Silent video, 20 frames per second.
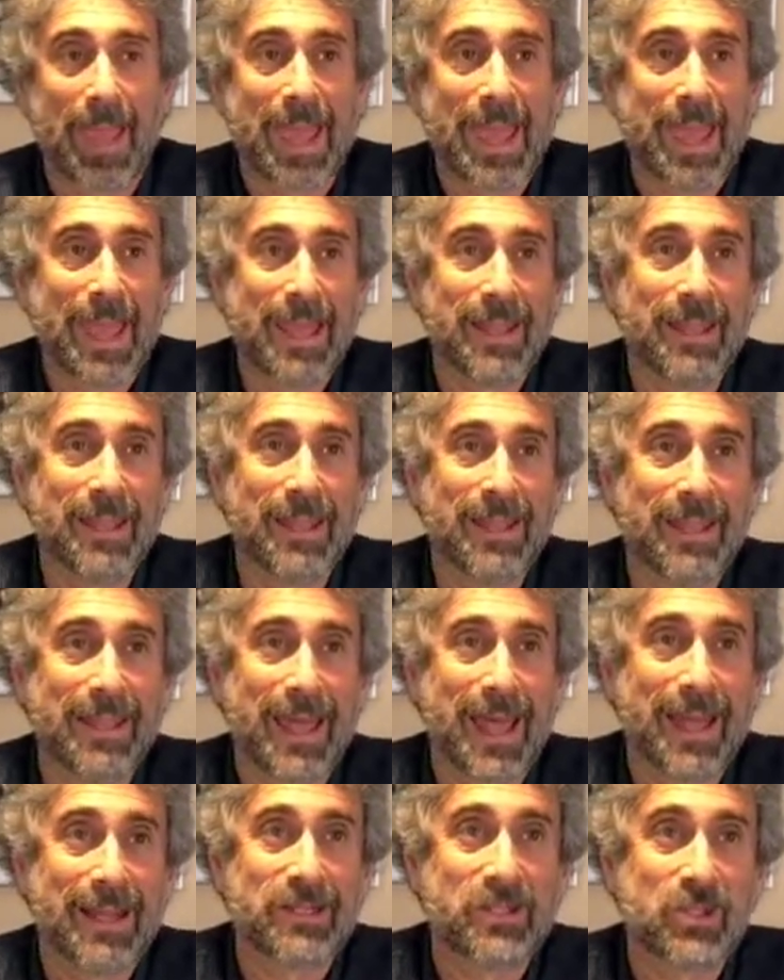And
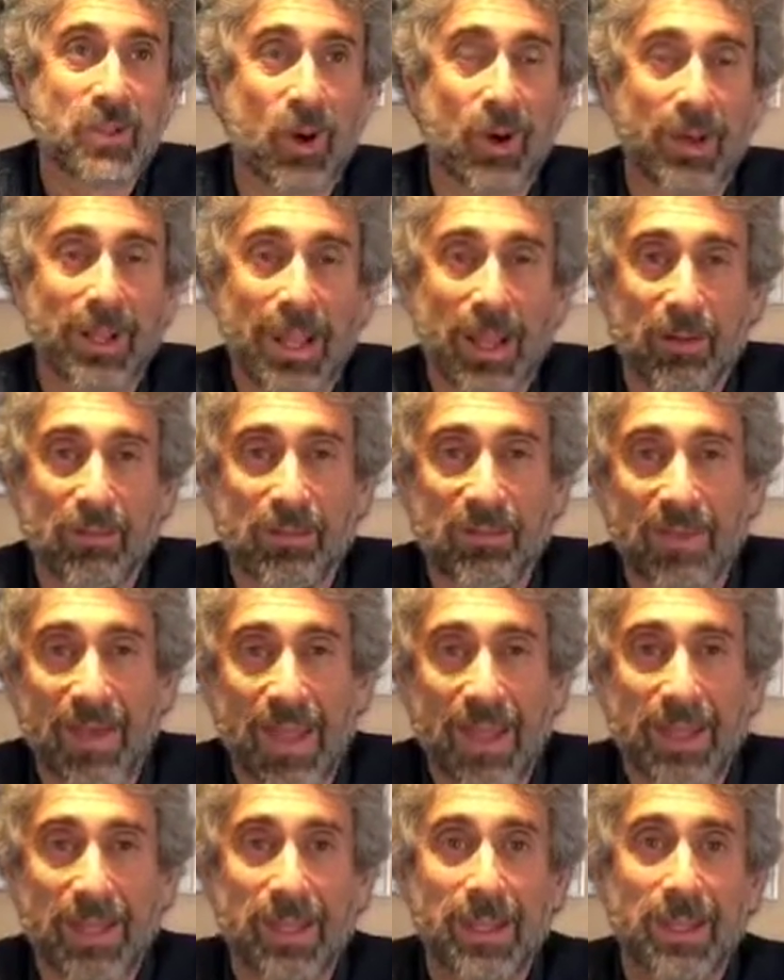that's starring Elle
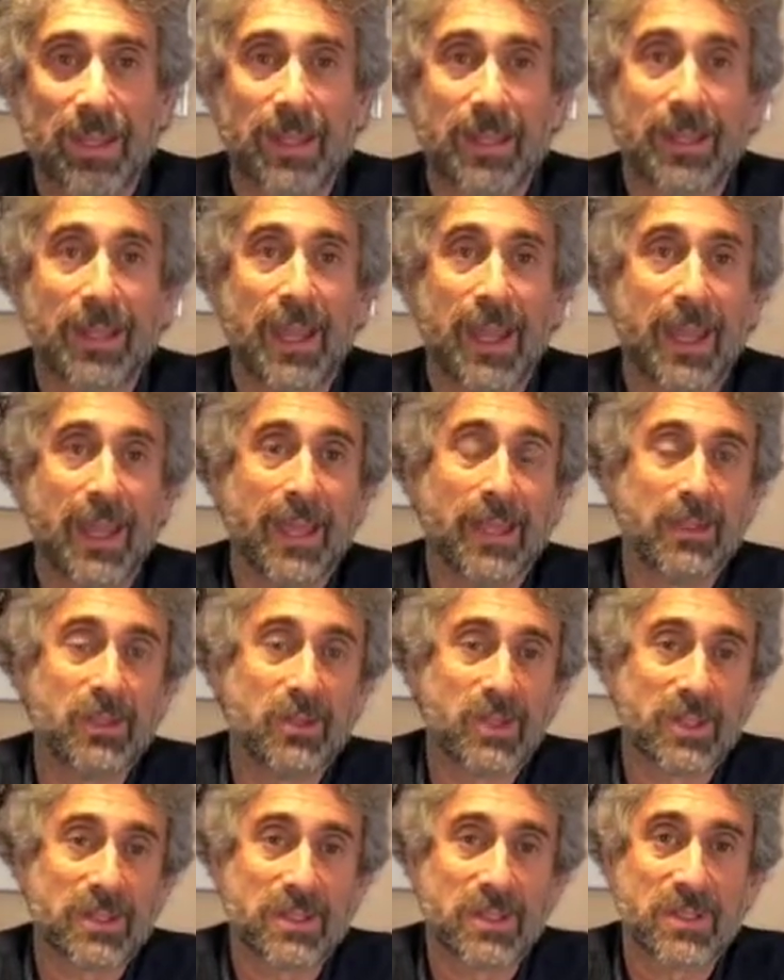Fanning and
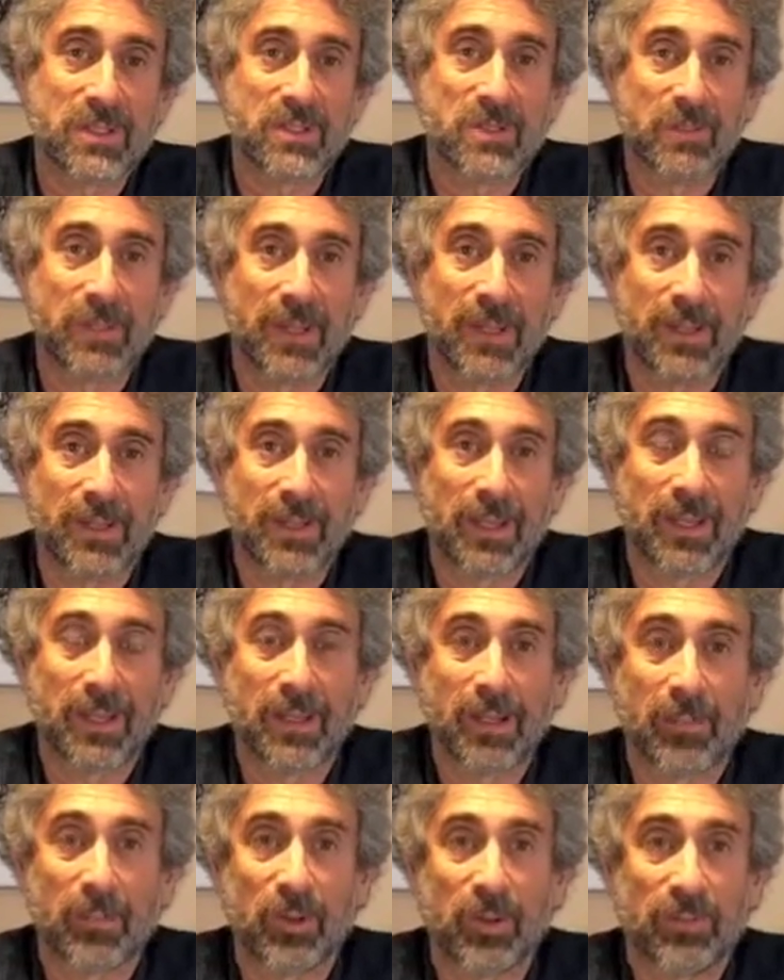Justice Smith and
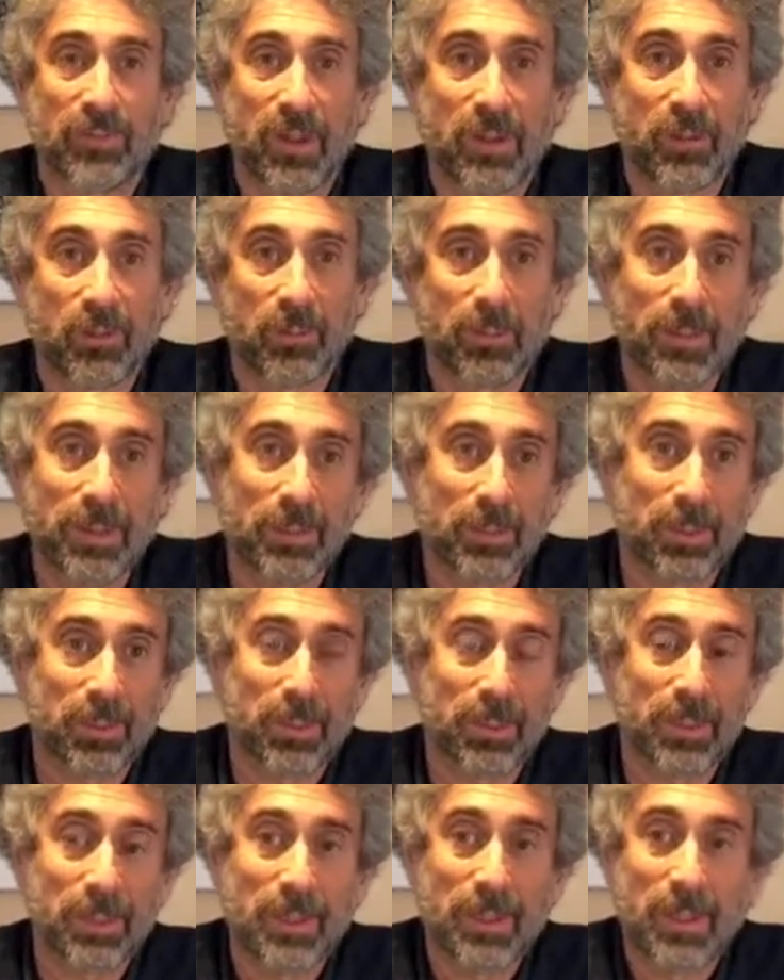a number of other
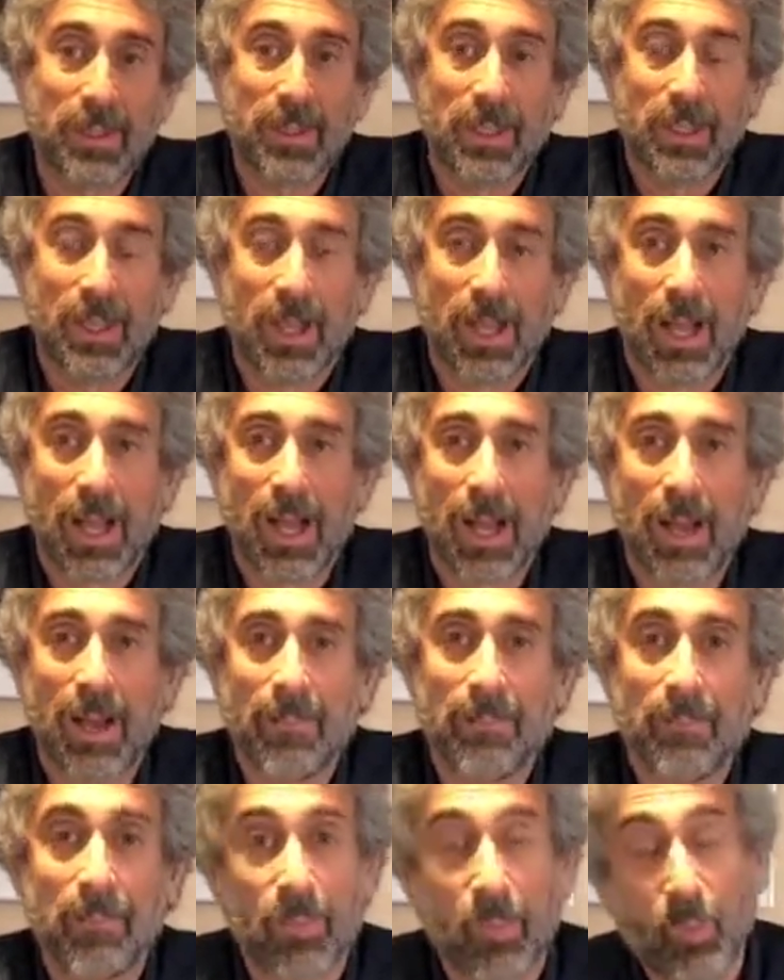people.
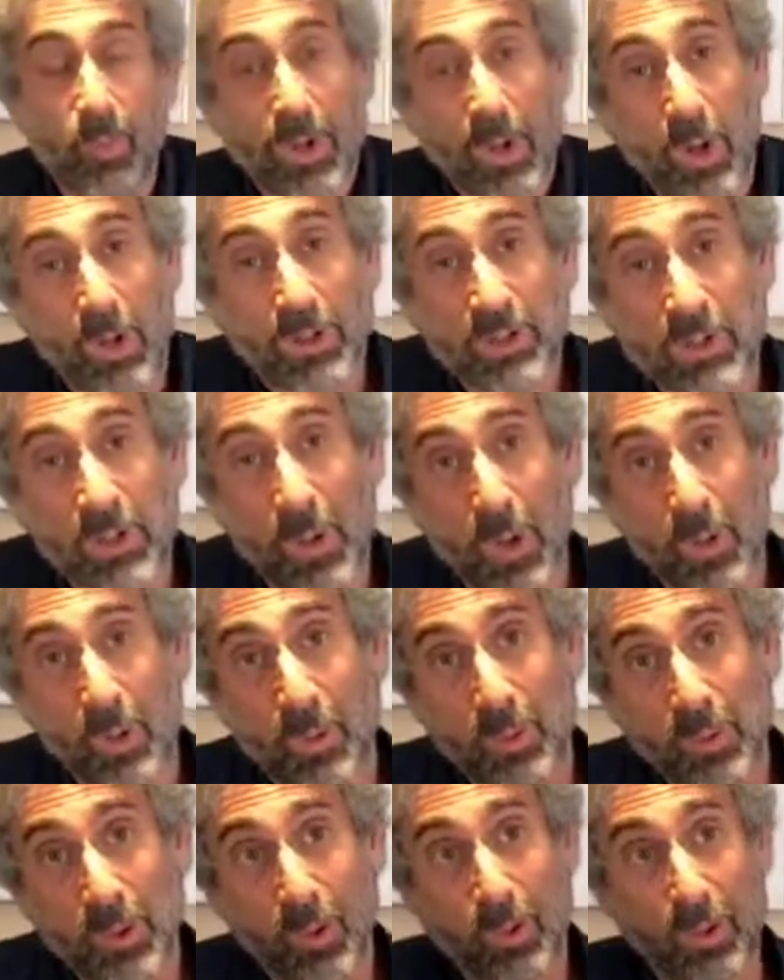We also,
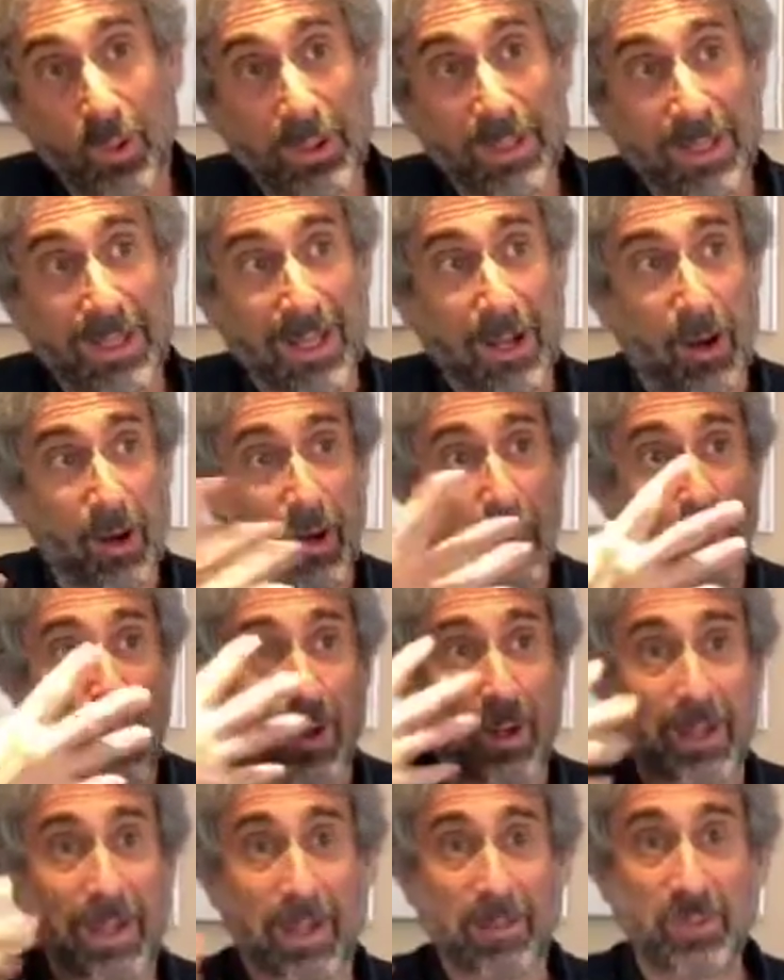you're looking at our
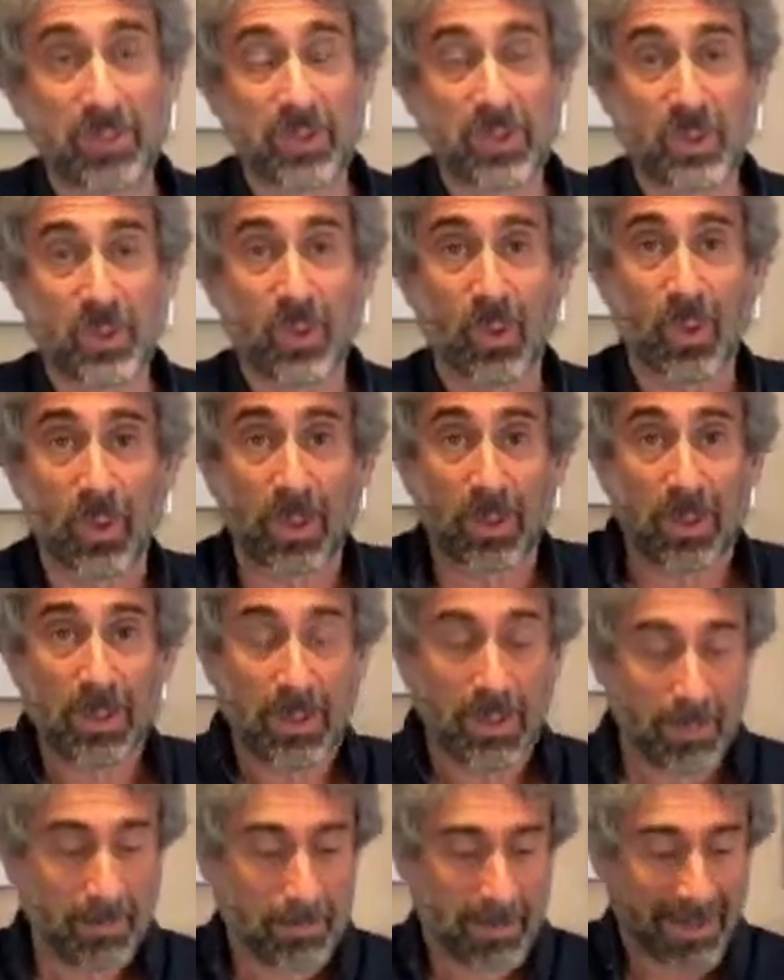Coral Gables store,
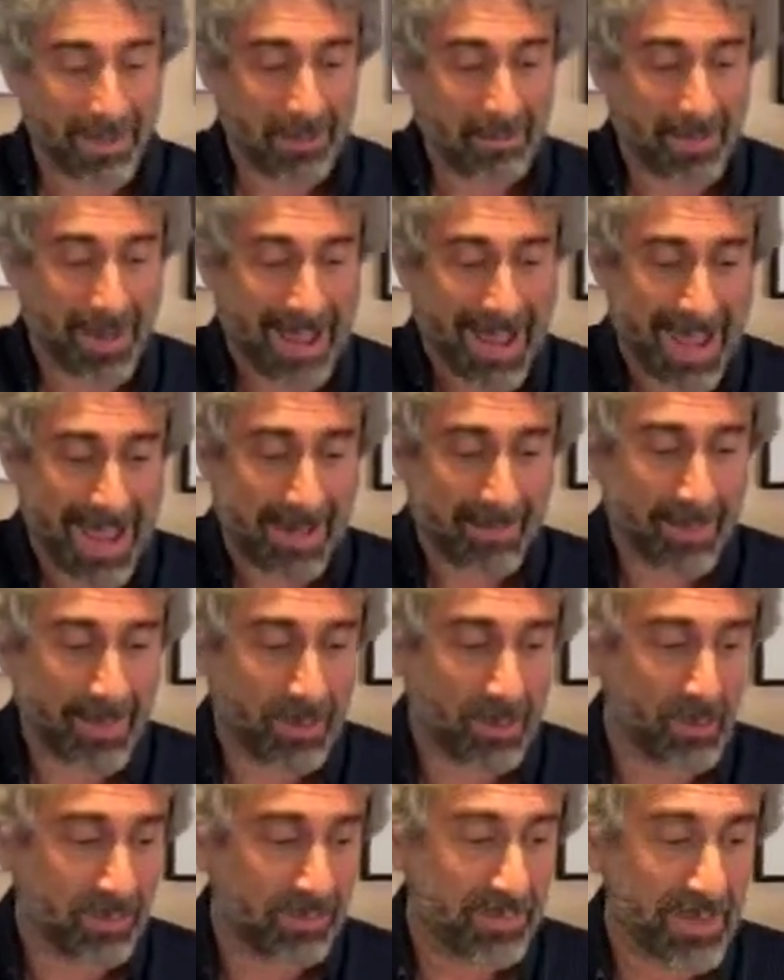but in Miami
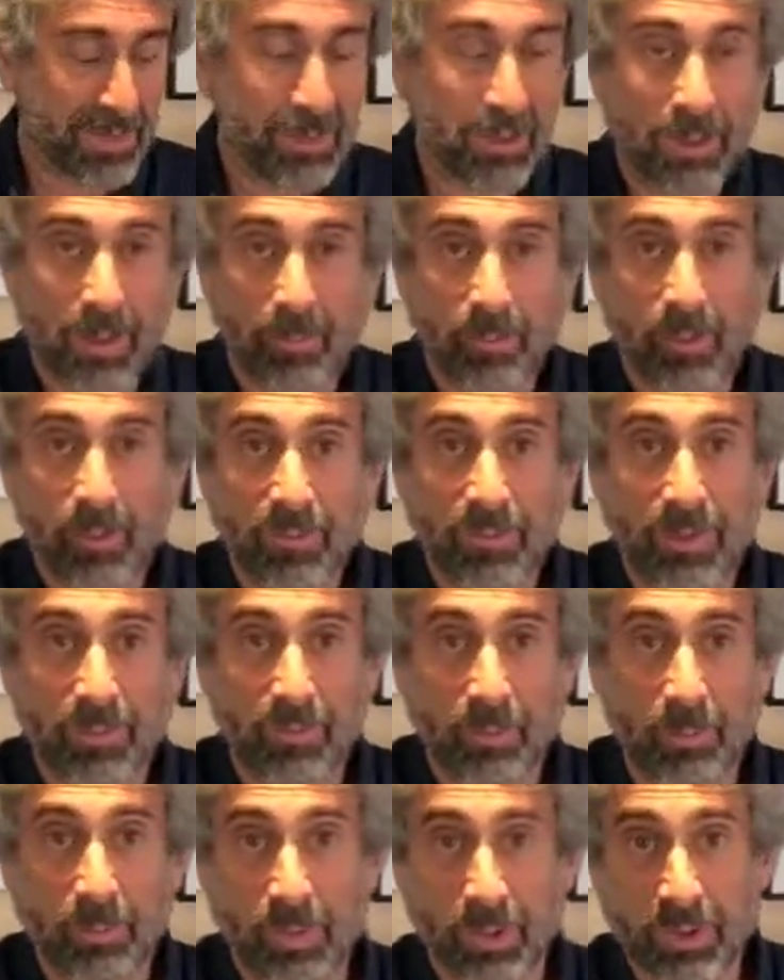you'll find a number of
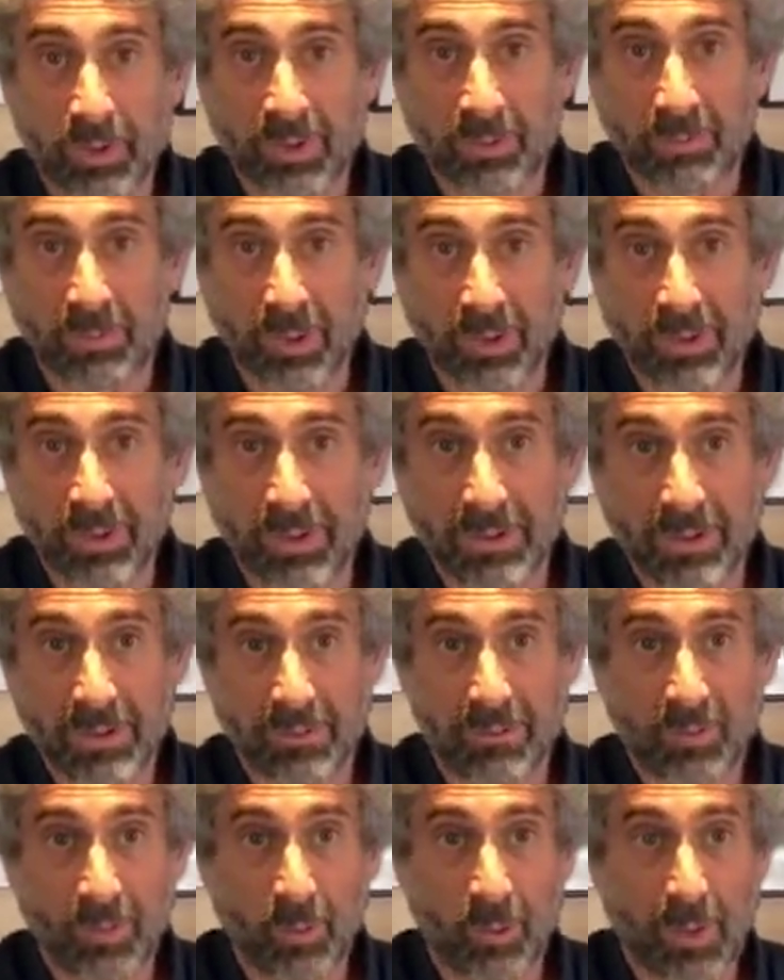different books and bookses
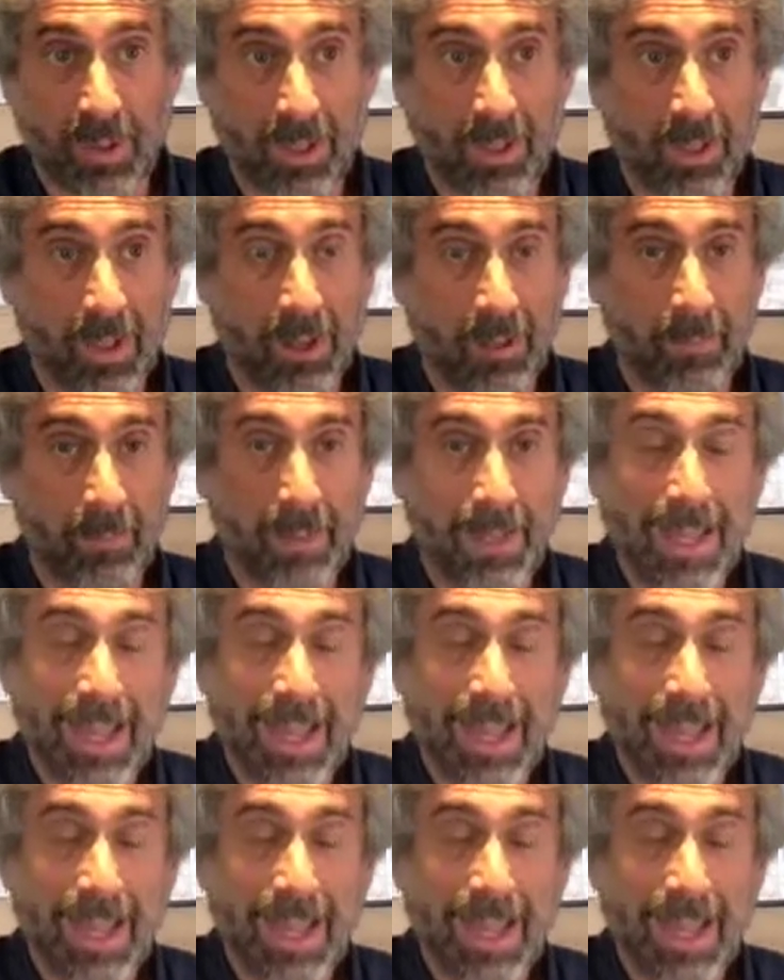if you want to come.